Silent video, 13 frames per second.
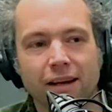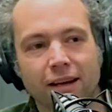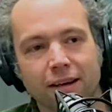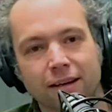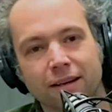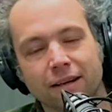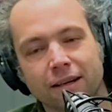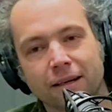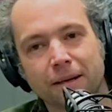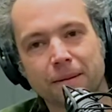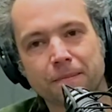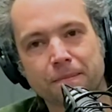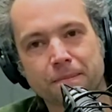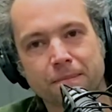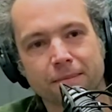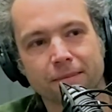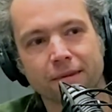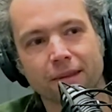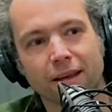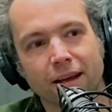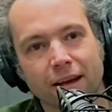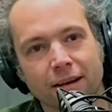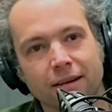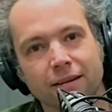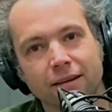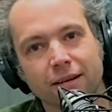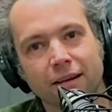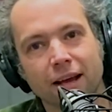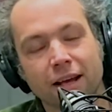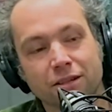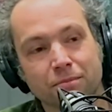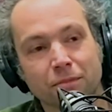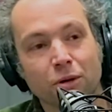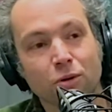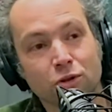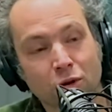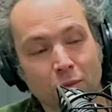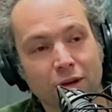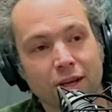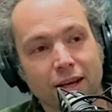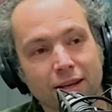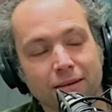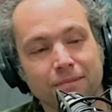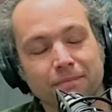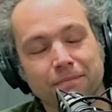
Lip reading: And as milk sommelier,